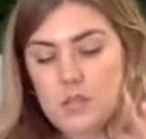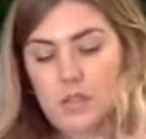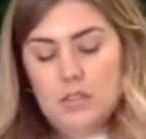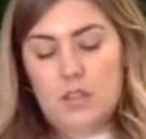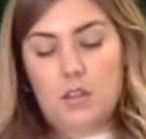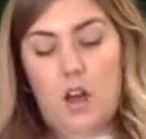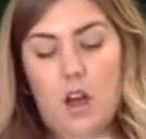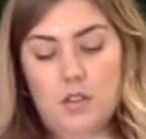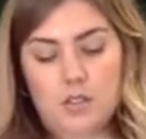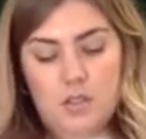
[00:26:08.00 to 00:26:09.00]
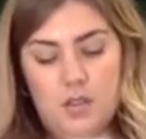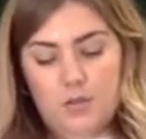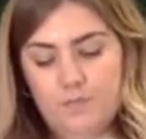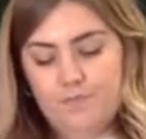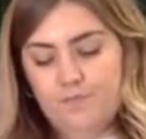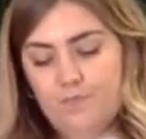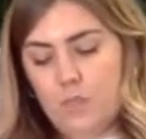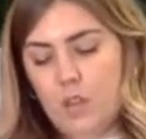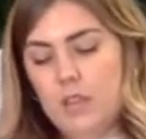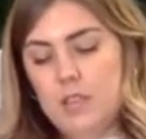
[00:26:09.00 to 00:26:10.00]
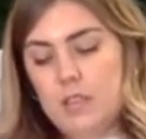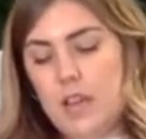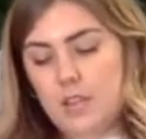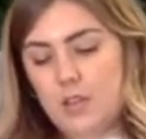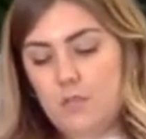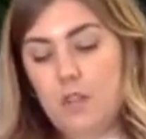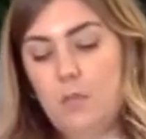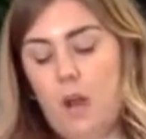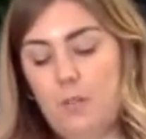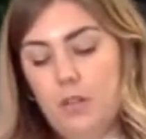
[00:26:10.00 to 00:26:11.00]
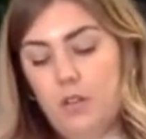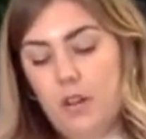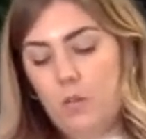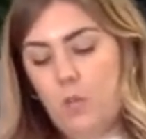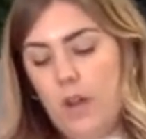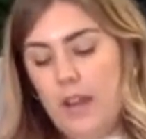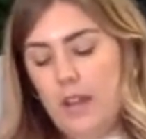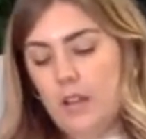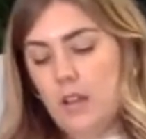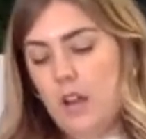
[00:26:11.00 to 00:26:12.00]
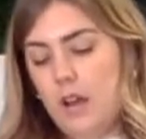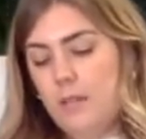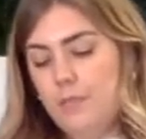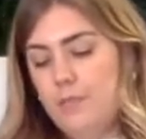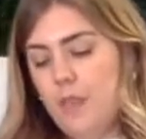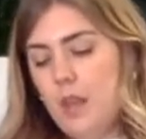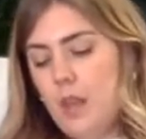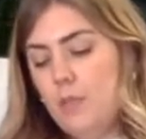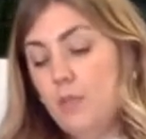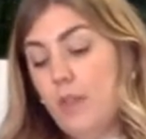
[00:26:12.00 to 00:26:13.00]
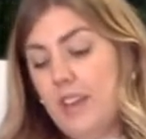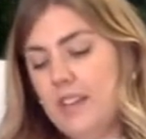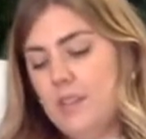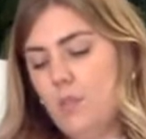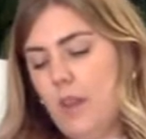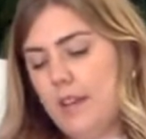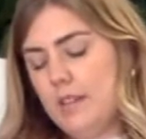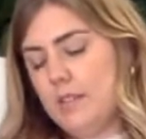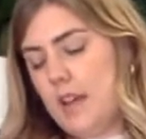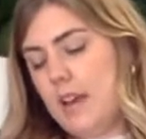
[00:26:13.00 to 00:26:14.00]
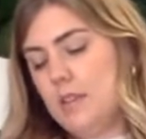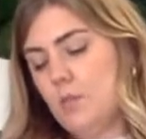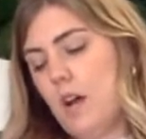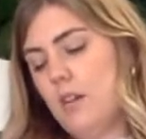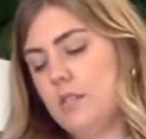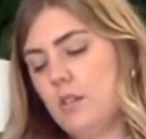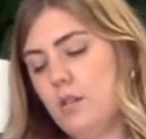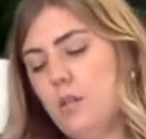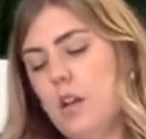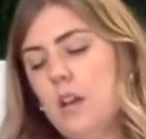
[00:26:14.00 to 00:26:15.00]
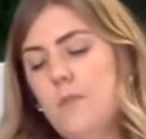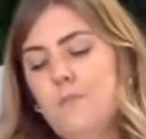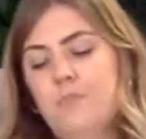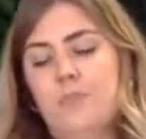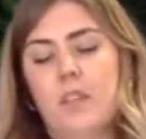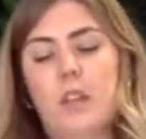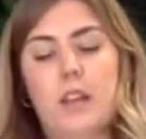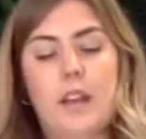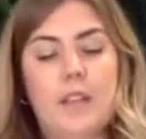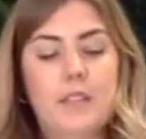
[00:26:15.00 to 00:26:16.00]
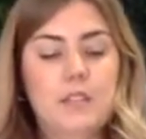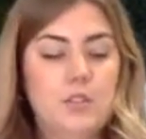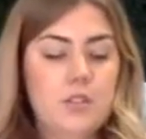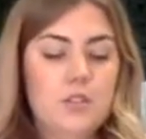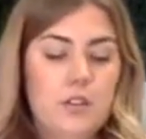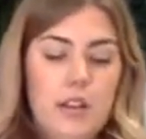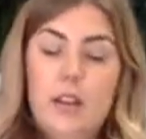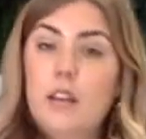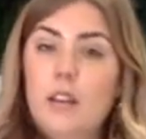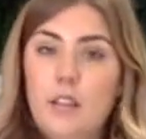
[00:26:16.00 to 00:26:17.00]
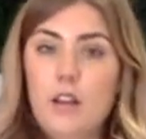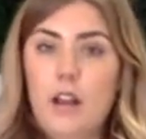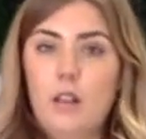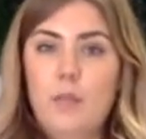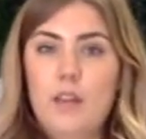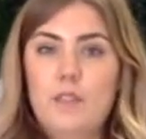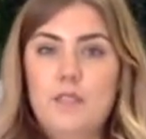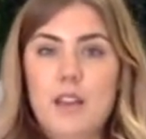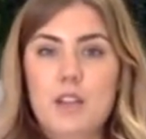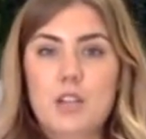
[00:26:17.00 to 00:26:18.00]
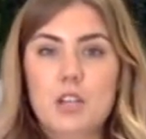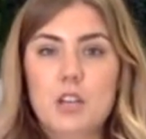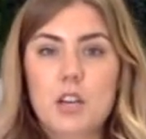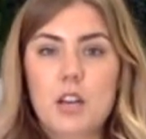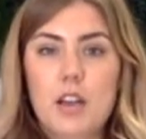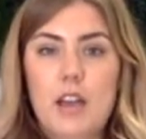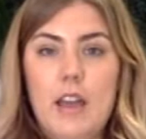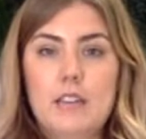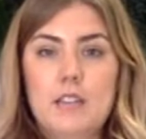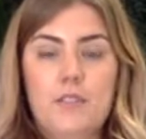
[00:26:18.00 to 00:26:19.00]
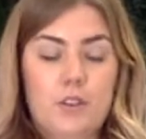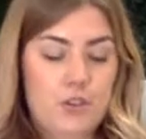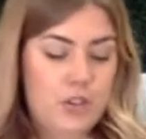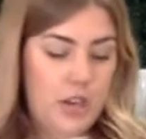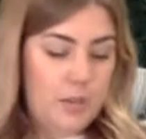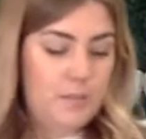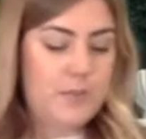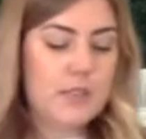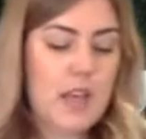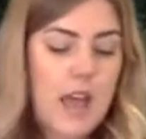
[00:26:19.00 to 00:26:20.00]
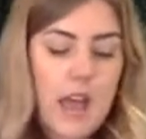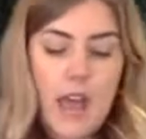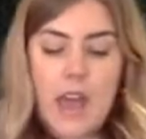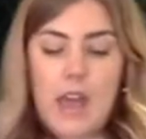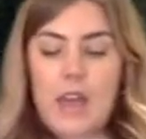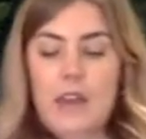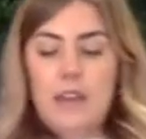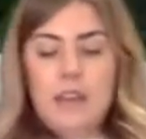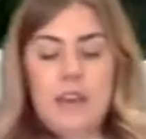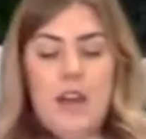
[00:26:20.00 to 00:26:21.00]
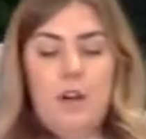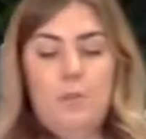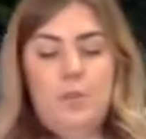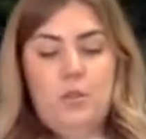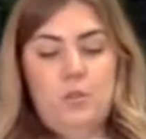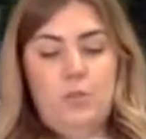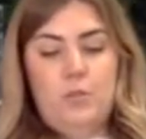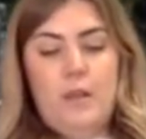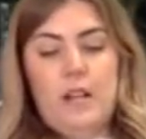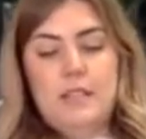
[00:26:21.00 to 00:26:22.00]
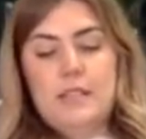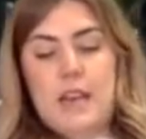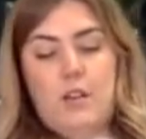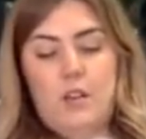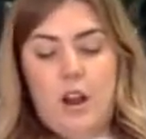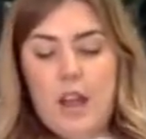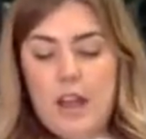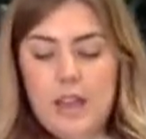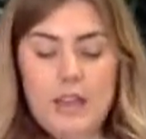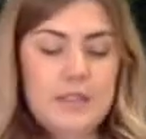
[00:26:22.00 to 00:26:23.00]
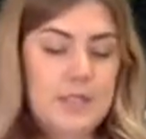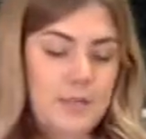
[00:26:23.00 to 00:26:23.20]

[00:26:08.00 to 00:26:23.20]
this a lot. So this is actually really popular in wedding bouquets and wedding design as well. So again, this is just creating another element of texture and different shapes, and it can help you balance out your height